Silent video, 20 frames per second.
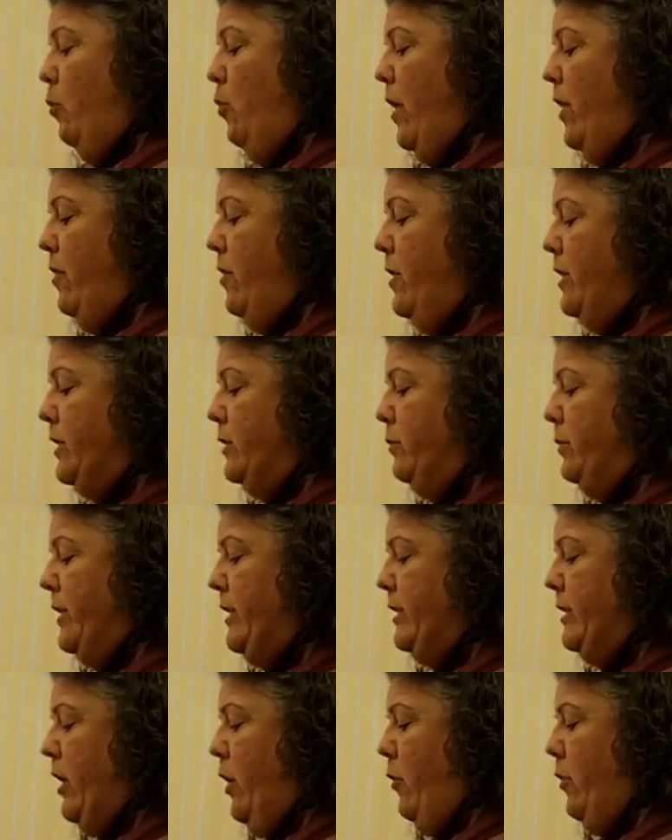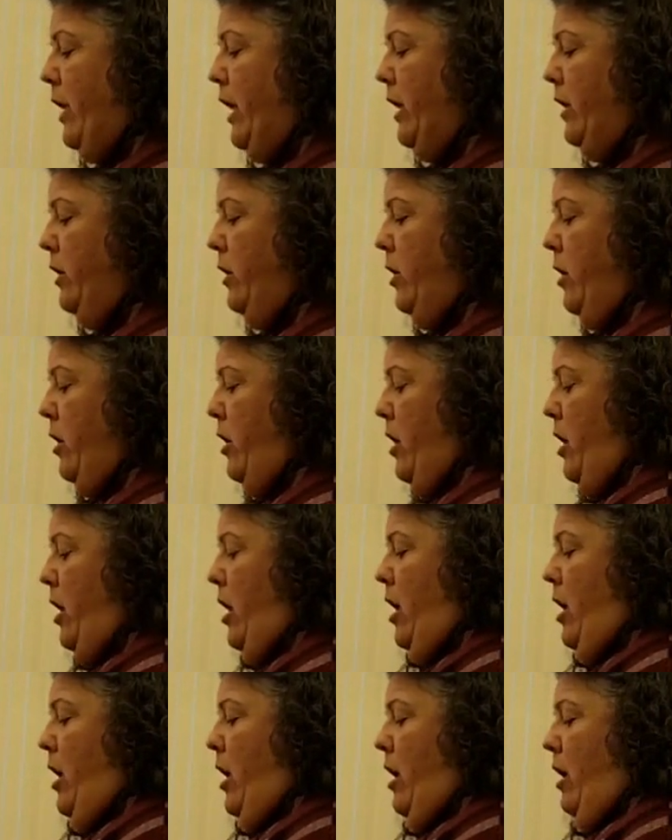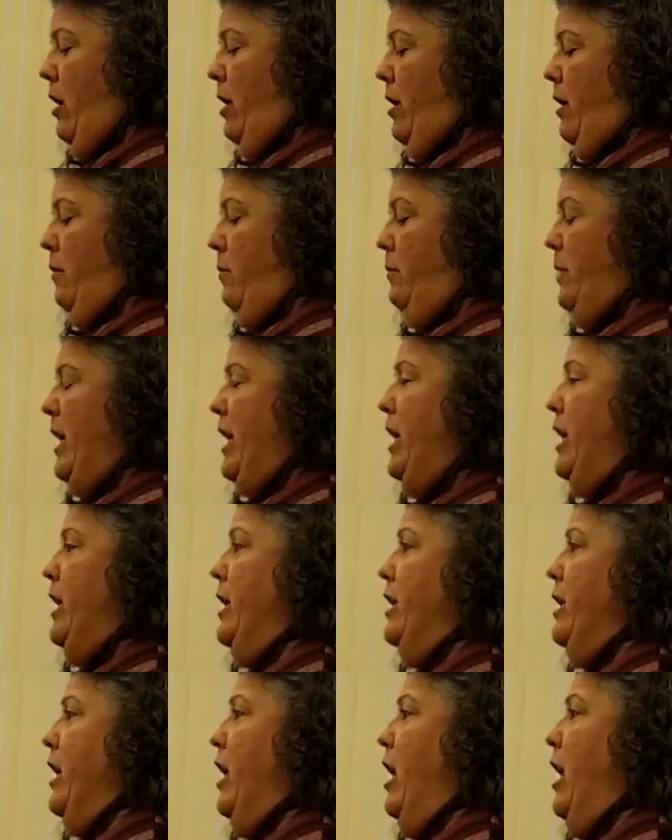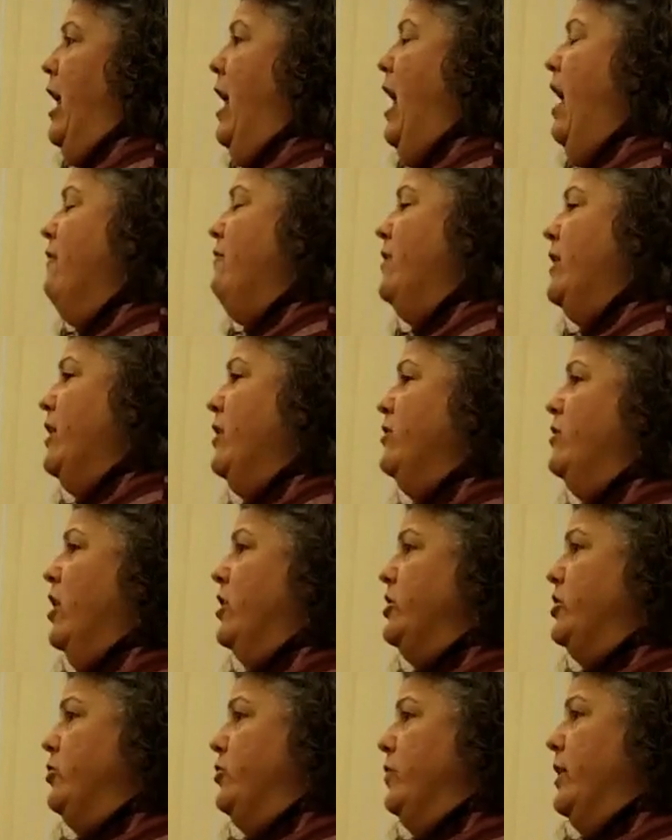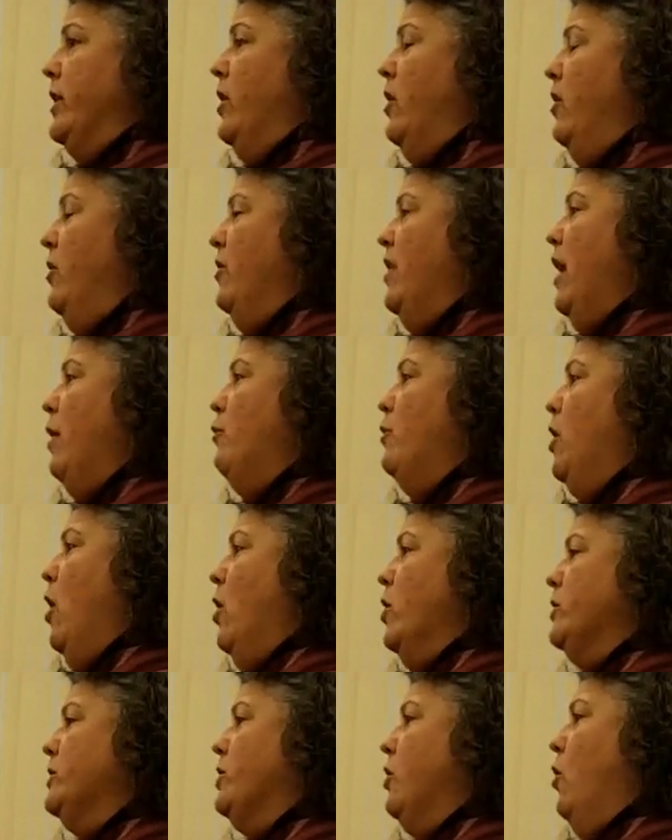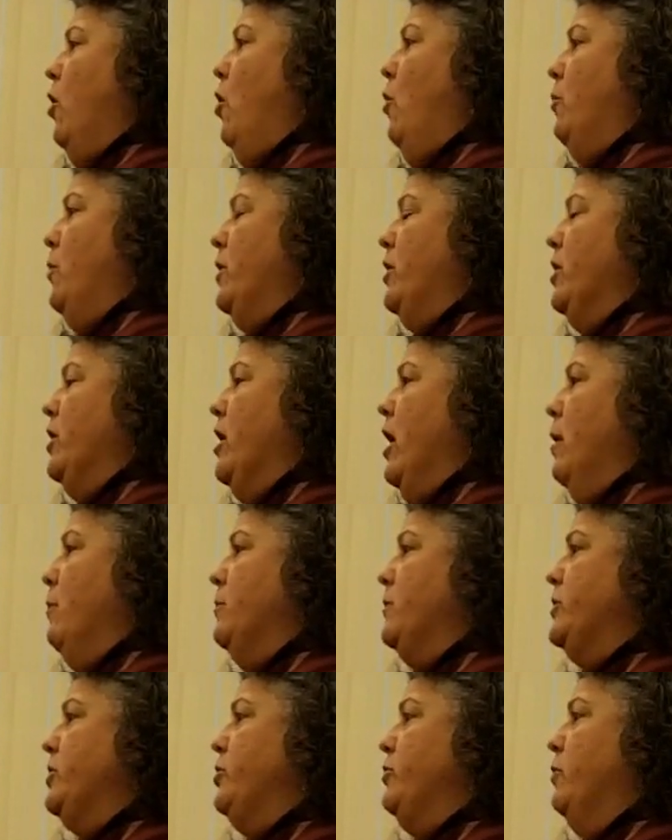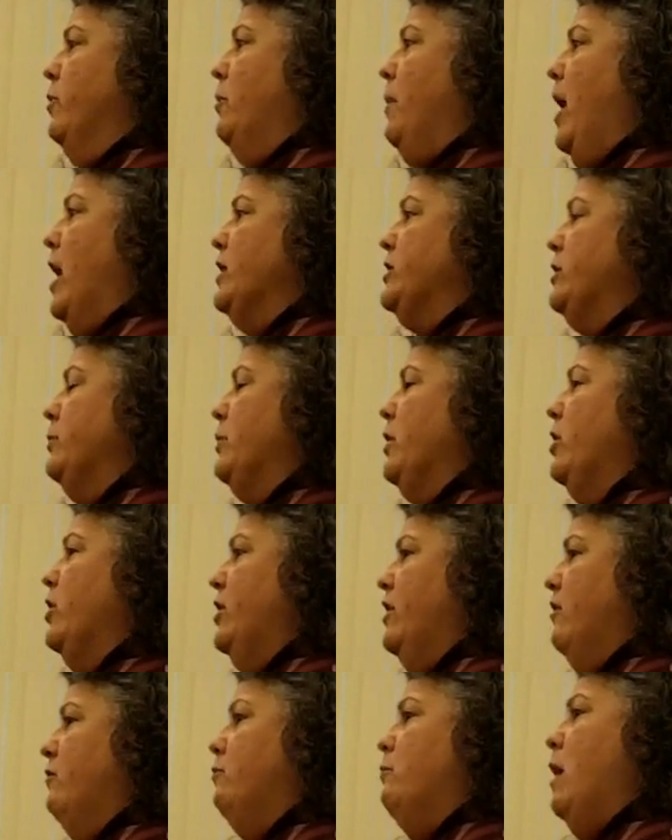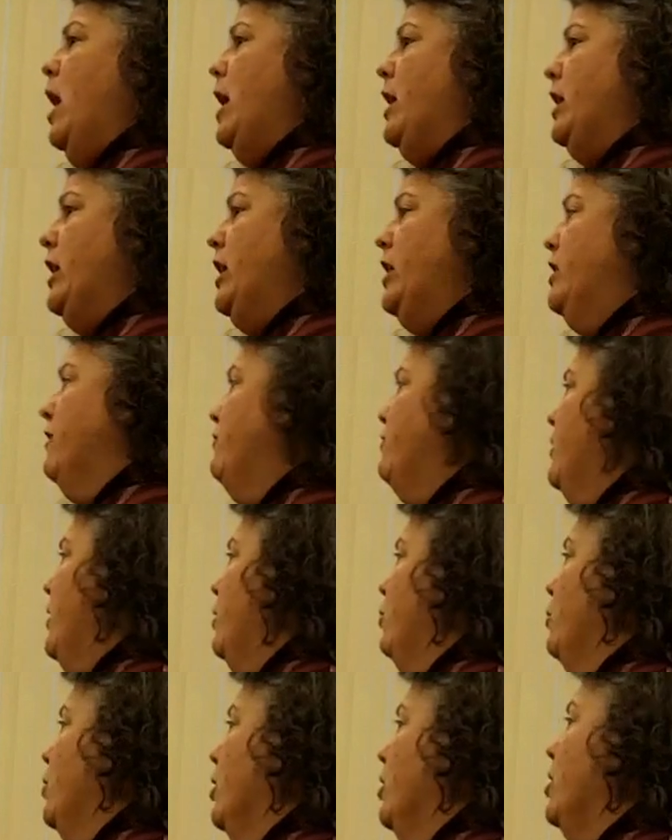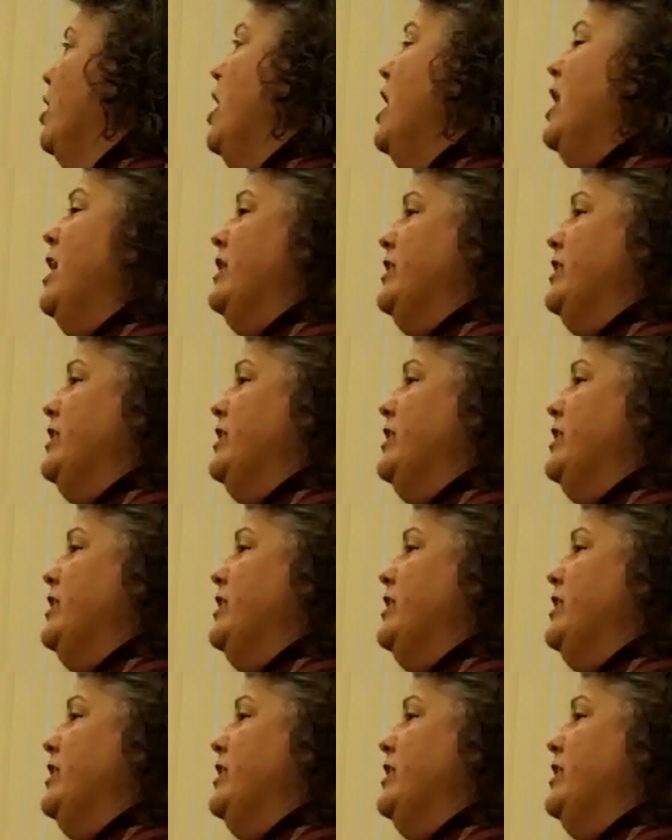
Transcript: With this rezoning being heavy industrial, that would also open it up to a possibility of mining if there were